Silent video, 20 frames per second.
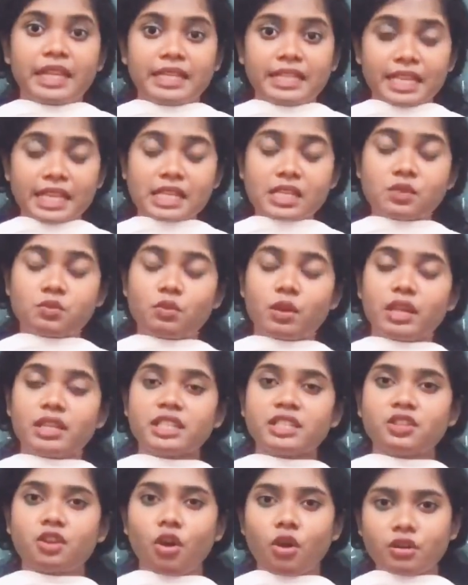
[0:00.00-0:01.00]
Next one,
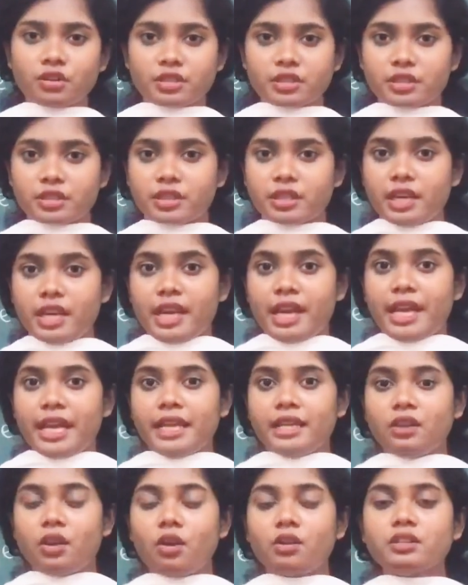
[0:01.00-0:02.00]
in order.
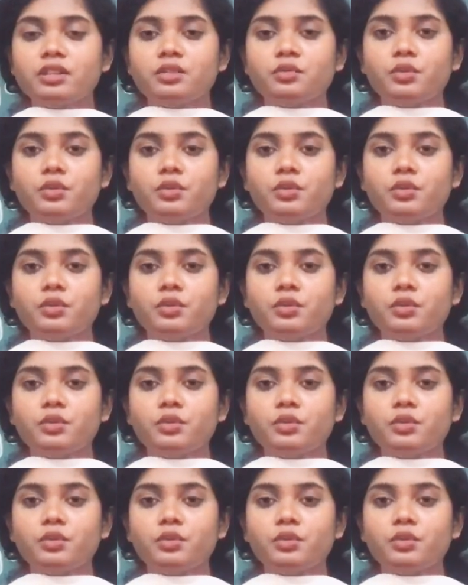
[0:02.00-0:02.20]
In order,